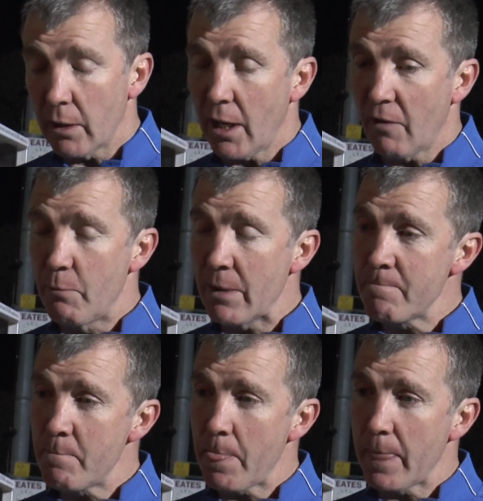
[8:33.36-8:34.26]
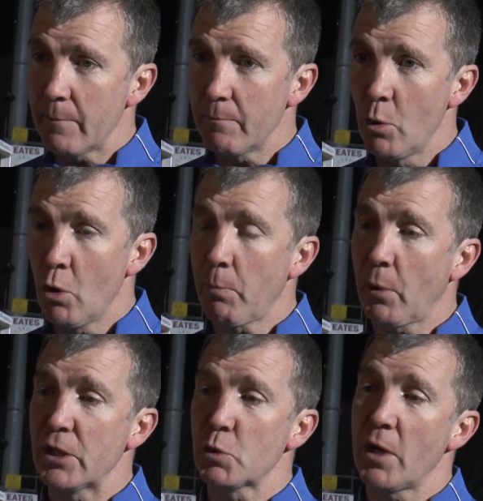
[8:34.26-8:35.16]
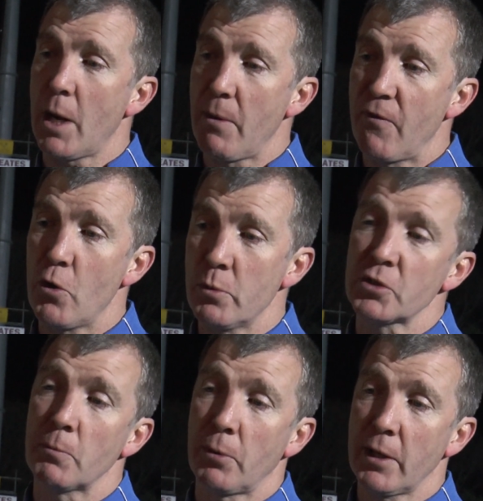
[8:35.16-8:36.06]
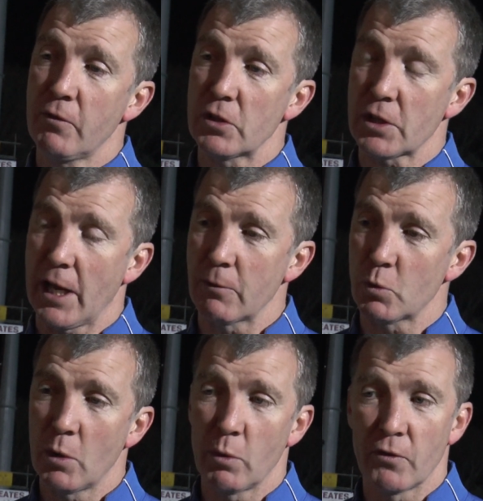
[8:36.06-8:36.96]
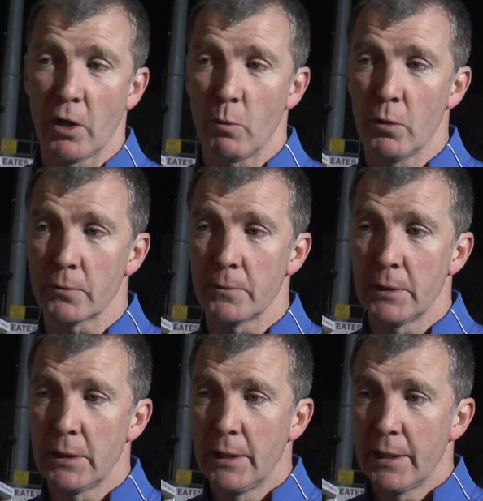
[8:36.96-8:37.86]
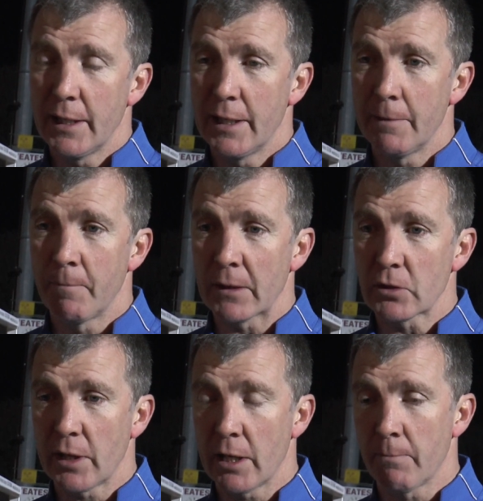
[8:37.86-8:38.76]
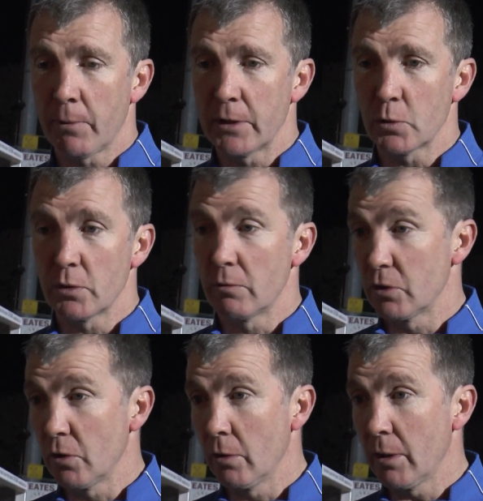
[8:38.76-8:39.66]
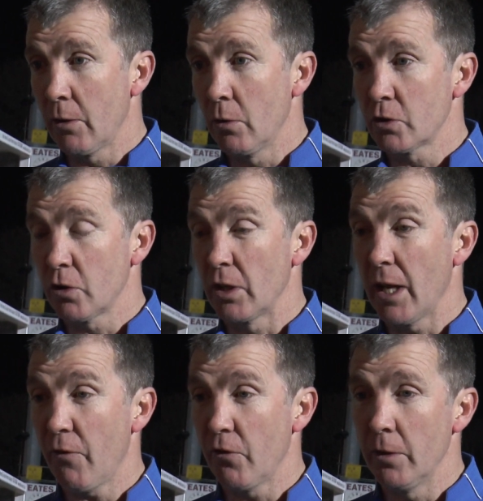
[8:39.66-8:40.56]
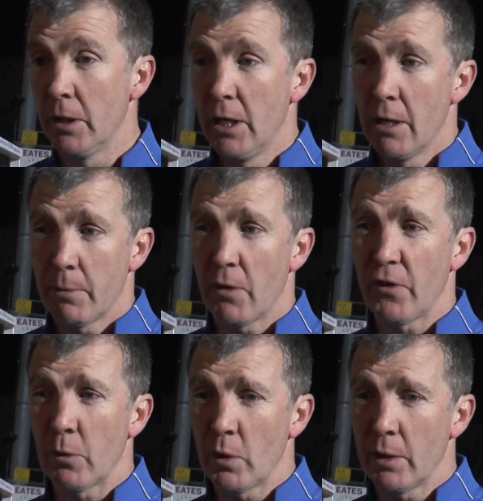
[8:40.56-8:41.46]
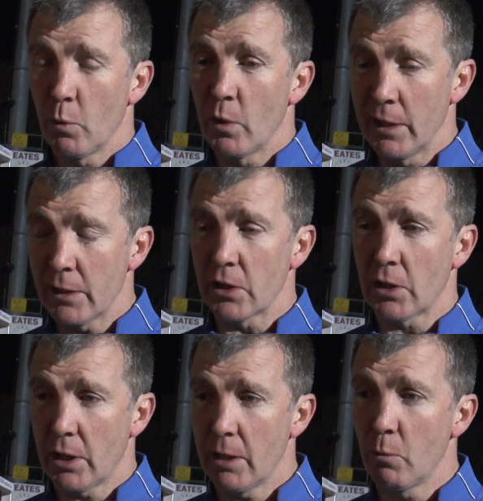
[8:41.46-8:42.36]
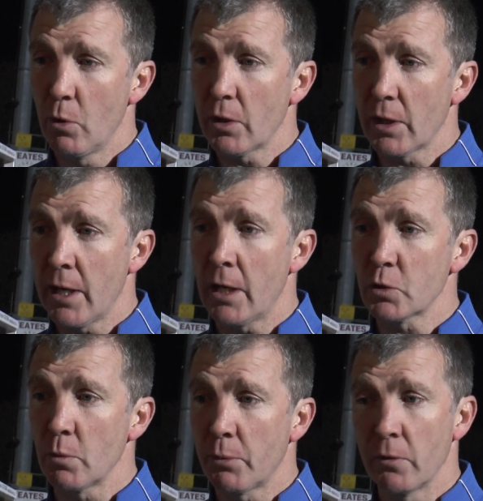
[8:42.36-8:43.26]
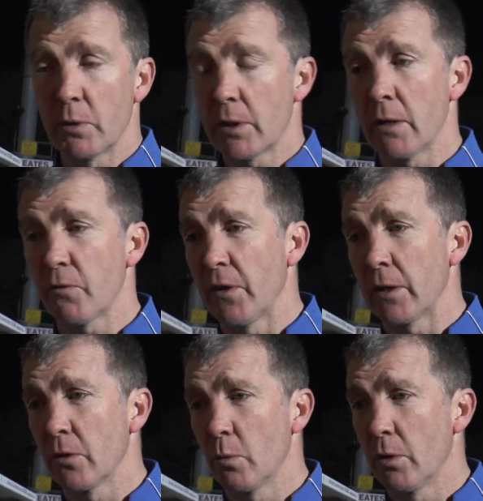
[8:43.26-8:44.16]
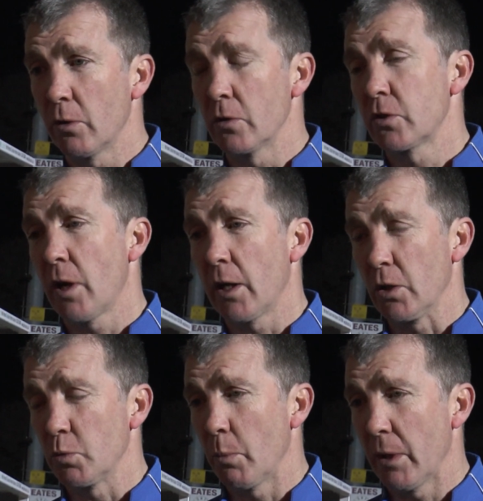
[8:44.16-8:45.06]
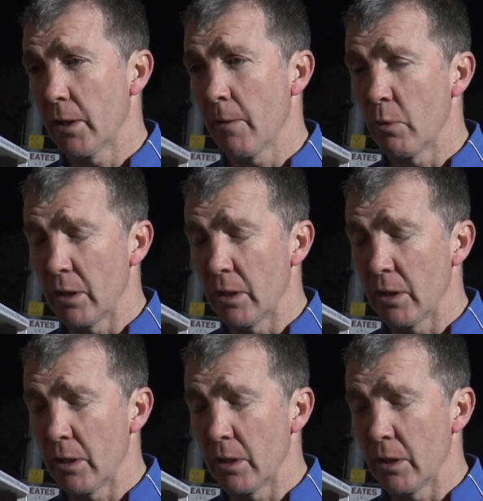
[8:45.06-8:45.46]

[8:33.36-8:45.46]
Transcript: I've been more pleased with our performance in previous games where we've not won. And today I'm pleased with the result and also the effort, but I think we need to keep working hard to improve. We can't think that we're a good side because we beat them.